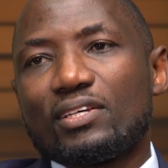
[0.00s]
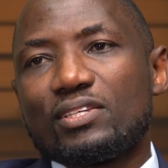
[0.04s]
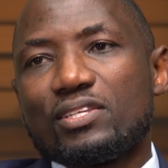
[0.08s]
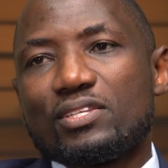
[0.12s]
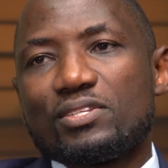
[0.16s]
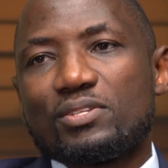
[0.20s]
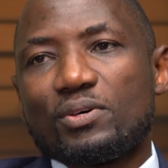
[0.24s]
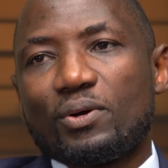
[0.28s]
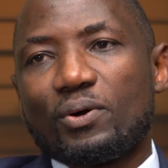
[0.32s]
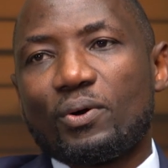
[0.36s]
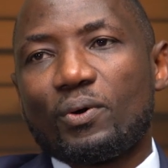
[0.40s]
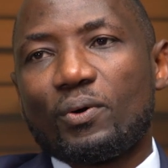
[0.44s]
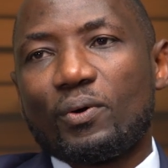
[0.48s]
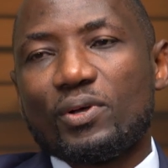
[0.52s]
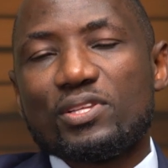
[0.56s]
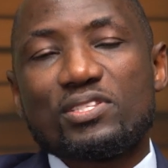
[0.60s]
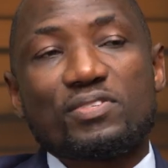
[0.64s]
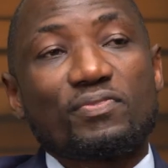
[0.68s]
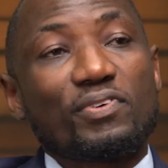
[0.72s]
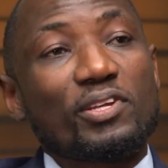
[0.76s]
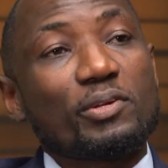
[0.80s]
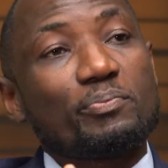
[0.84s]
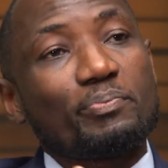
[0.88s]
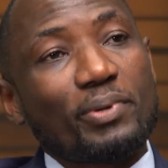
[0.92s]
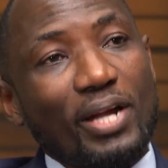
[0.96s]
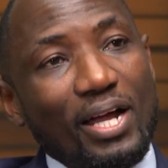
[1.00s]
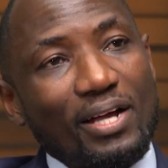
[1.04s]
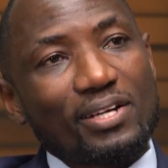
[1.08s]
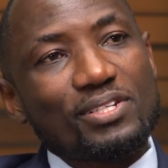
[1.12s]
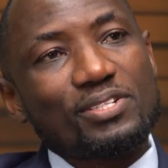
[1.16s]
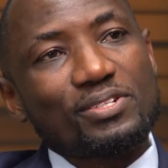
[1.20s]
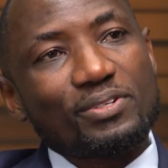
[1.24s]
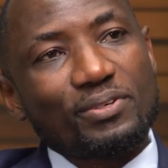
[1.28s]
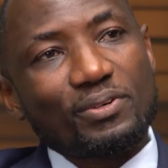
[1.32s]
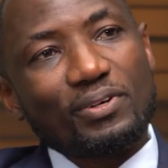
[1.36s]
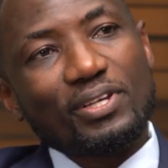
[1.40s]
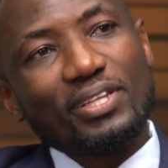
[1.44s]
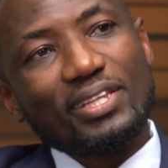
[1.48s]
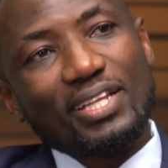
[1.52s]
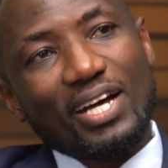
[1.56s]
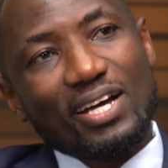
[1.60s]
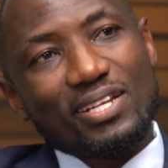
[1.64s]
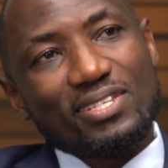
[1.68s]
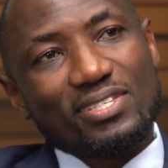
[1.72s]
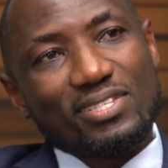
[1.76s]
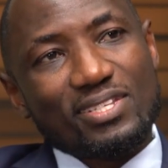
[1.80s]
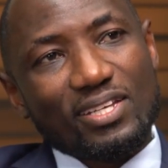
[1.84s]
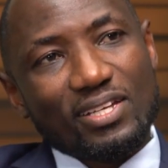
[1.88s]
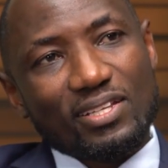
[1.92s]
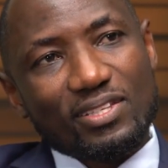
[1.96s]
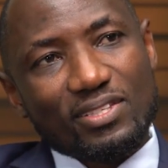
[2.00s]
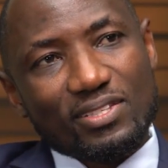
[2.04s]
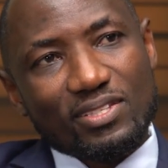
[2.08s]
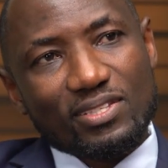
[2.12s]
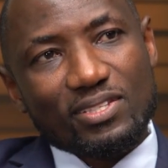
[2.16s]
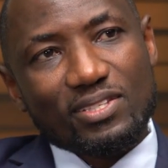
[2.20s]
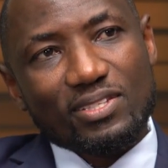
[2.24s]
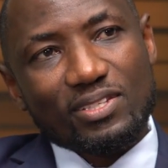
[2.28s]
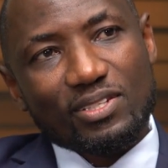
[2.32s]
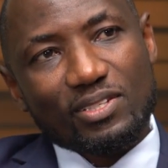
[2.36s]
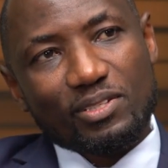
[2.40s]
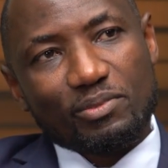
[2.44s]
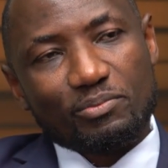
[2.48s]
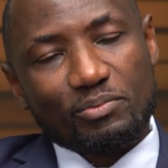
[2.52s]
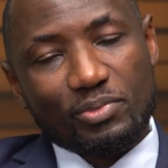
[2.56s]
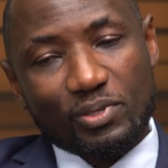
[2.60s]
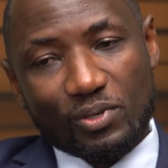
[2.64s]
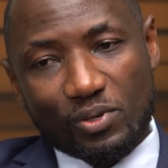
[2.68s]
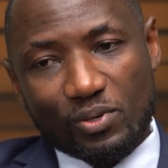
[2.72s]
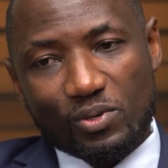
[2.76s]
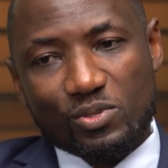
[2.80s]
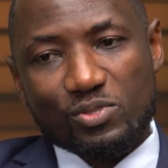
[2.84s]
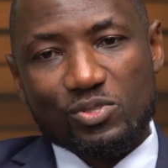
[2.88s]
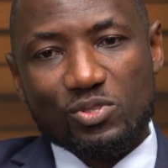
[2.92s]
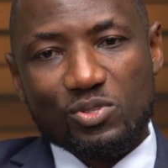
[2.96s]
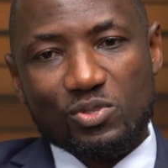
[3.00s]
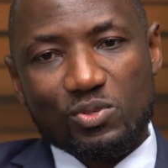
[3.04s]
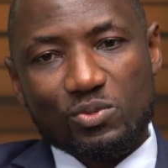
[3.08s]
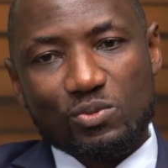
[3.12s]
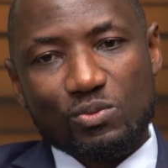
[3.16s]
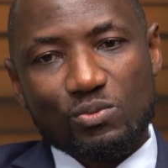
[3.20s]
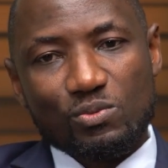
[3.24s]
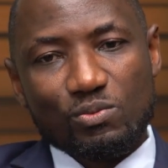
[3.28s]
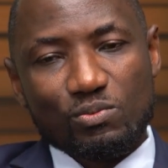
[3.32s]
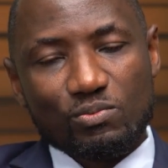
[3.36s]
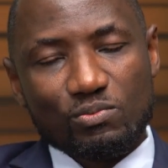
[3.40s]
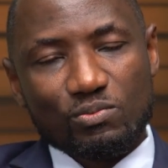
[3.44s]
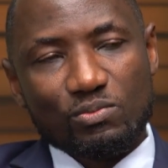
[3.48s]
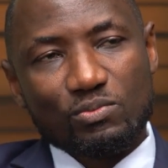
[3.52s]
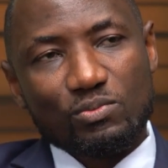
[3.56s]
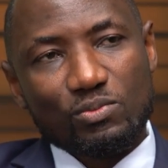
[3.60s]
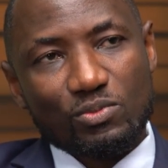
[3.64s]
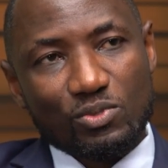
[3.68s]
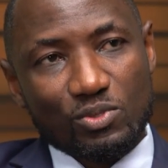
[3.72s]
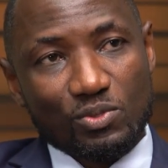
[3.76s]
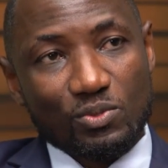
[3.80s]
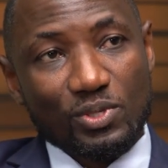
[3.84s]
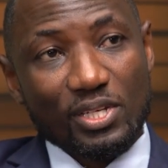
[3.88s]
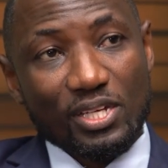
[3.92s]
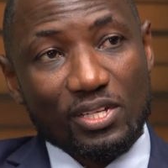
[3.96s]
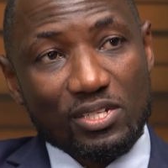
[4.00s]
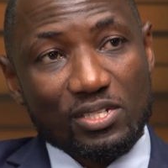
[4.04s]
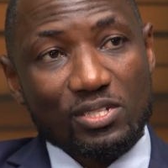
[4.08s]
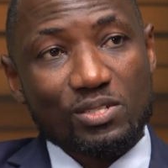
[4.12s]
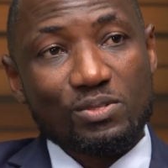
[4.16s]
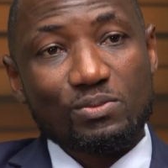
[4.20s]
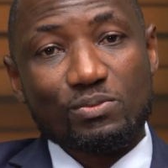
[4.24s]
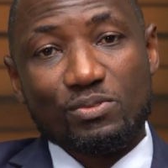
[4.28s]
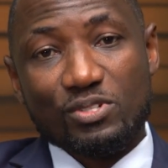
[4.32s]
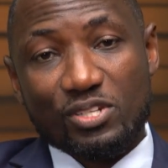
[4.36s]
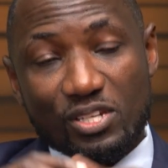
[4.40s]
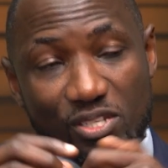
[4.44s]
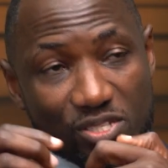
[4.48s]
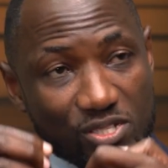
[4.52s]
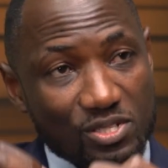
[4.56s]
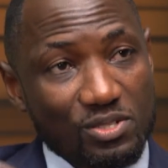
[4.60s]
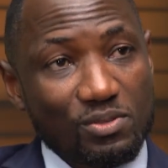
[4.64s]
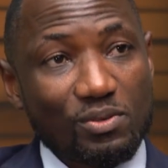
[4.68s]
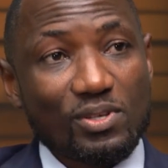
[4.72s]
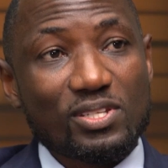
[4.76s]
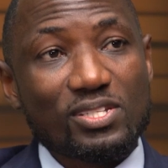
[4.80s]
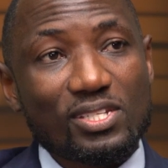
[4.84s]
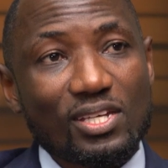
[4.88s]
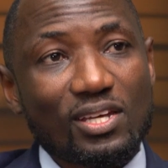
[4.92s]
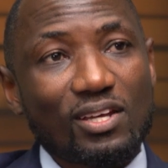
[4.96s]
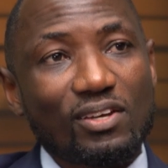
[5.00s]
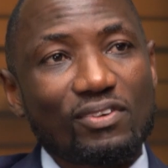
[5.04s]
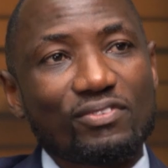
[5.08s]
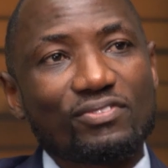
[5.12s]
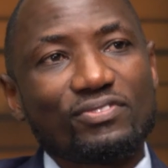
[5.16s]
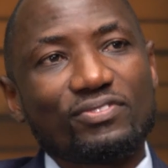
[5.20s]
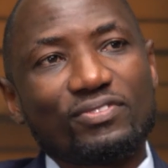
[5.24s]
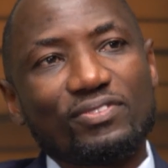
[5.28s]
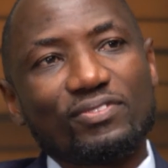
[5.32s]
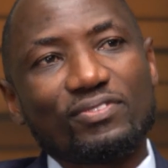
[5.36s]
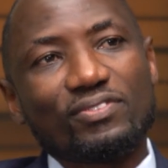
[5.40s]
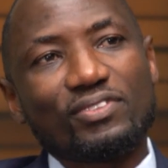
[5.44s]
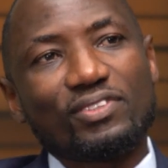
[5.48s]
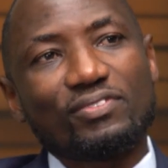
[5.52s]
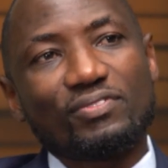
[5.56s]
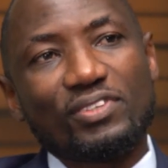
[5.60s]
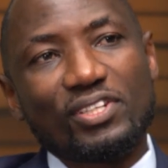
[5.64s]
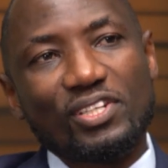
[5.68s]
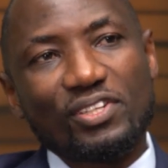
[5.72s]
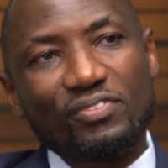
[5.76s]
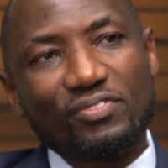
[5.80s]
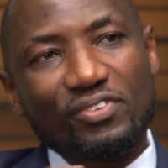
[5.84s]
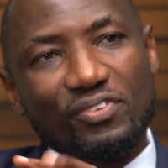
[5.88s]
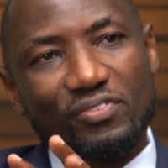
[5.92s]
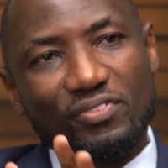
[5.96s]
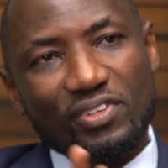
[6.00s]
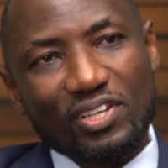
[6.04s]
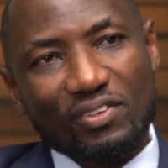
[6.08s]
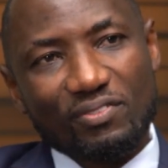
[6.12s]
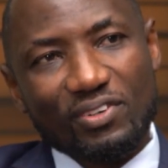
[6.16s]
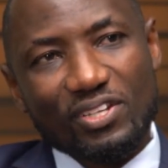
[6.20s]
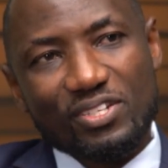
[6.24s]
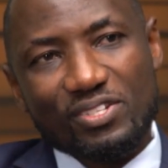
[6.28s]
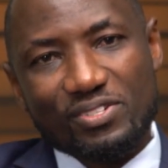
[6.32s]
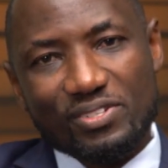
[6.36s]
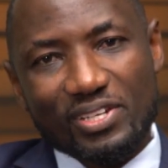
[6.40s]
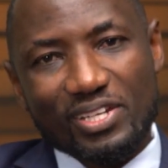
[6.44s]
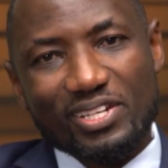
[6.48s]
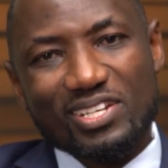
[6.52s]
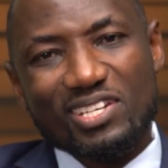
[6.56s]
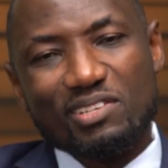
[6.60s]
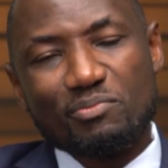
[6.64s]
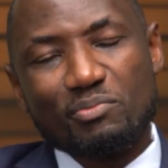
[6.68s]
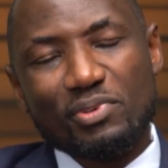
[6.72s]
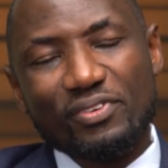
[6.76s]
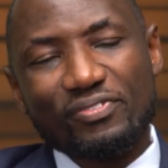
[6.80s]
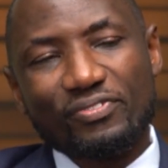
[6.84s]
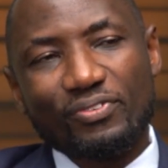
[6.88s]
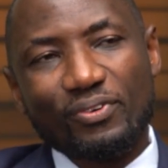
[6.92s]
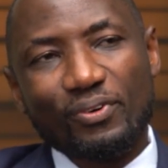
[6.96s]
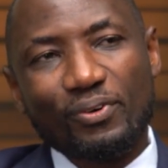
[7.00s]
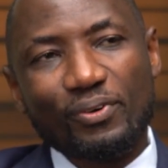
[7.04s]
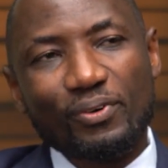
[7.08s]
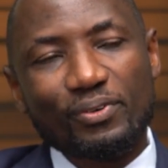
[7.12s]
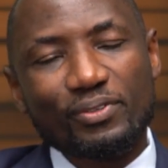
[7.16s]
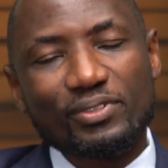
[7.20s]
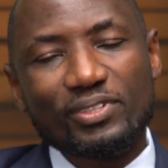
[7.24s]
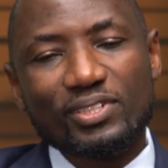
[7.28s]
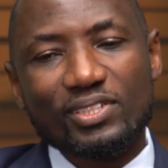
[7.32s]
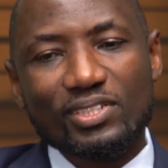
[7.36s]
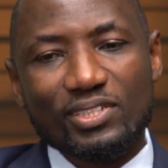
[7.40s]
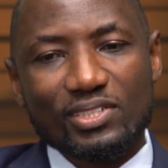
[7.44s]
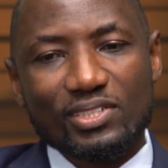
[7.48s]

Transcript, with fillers: So it's very practical in that sense, mm-hmm. because you, you get to test yourself. Even if you've never trained before,